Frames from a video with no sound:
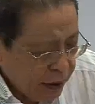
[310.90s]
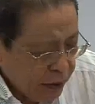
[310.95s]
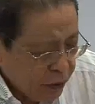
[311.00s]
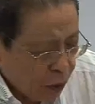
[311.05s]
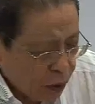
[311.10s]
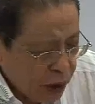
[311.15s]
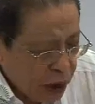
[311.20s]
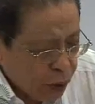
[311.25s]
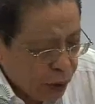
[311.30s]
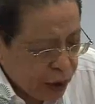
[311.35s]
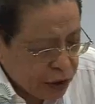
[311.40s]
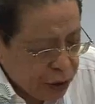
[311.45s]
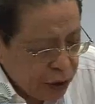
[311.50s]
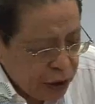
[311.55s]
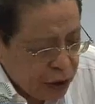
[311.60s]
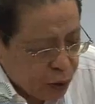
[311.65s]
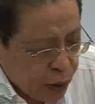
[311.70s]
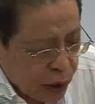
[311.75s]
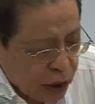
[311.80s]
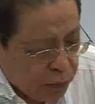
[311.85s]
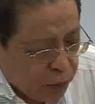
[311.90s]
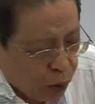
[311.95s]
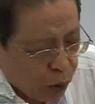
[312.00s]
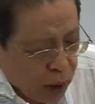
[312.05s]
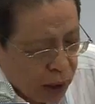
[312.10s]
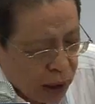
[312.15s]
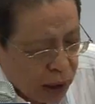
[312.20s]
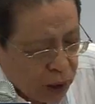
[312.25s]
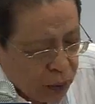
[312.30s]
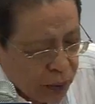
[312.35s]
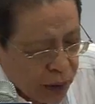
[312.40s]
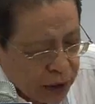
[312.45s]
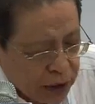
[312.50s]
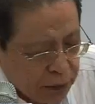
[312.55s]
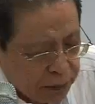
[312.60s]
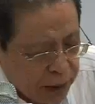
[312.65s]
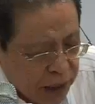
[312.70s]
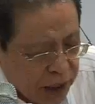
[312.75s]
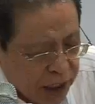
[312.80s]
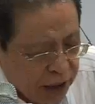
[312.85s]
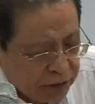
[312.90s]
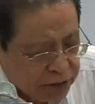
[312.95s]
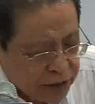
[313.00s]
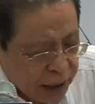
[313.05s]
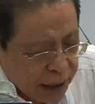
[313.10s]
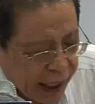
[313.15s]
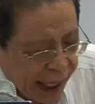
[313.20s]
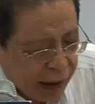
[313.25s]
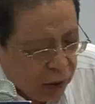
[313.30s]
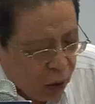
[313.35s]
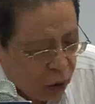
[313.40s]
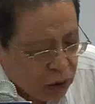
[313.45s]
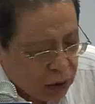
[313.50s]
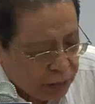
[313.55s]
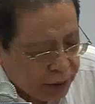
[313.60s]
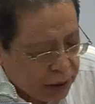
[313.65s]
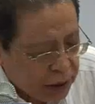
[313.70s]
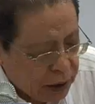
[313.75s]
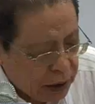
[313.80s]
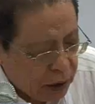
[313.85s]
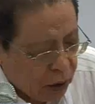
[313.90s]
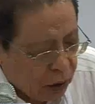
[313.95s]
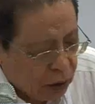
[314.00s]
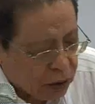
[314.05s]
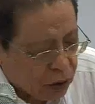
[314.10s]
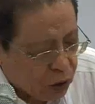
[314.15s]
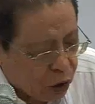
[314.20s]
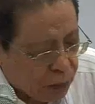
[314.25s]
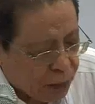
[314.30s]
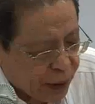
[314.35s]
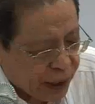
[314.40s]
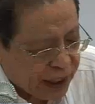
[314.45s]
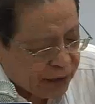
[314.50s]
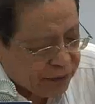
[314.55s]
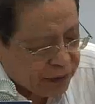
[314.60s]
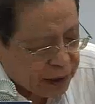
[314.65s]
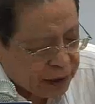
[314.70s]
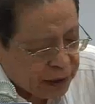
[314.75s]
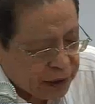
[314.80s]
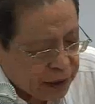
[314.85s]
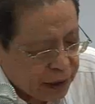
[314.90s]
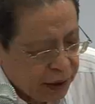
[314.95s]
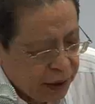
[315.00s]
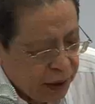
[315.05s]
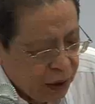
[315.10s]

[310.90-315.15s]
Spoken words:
The only question is whether Paul Lau and the PKFZ Ad Hoc Committee on Corporate Governance